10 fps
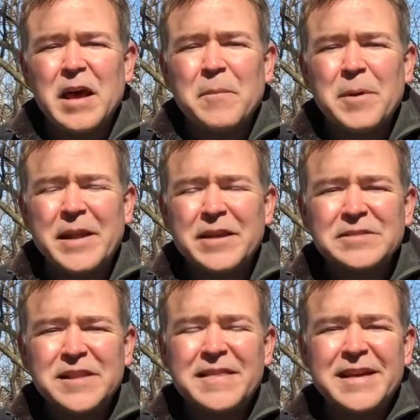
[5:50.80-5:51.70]
But here's
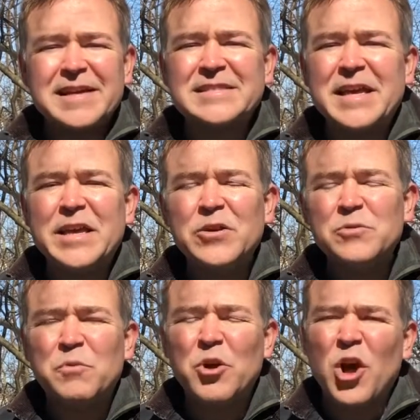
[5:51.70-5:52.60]
the thing is they put